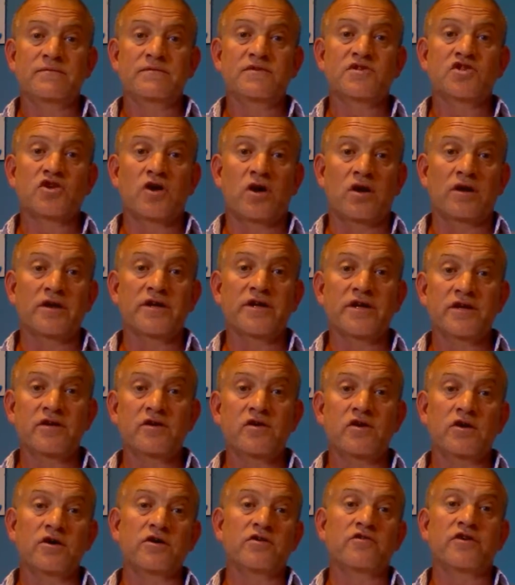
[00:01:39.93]
solid
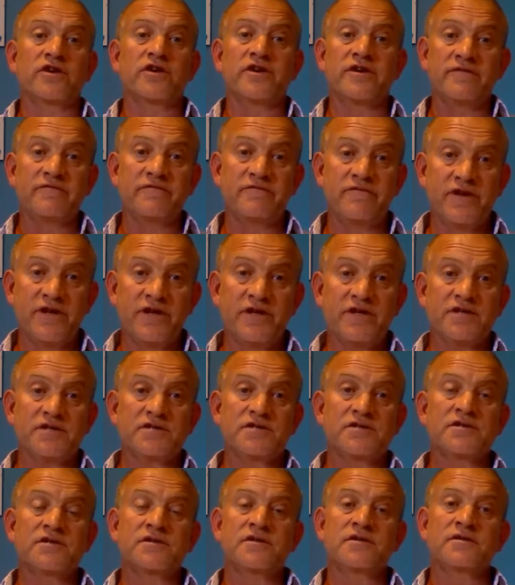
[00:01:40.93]
and concrete and
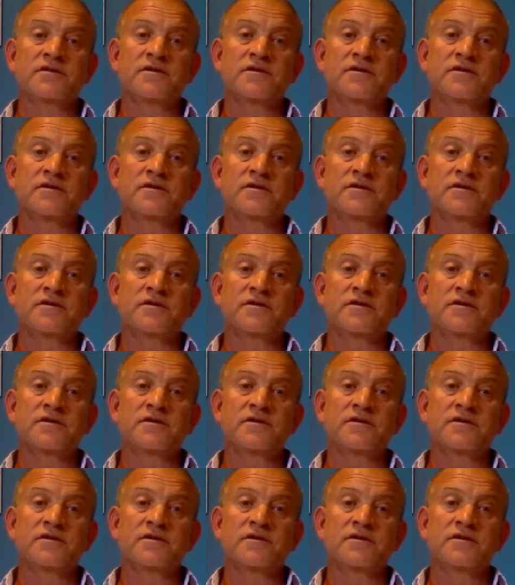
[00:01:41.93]
finished.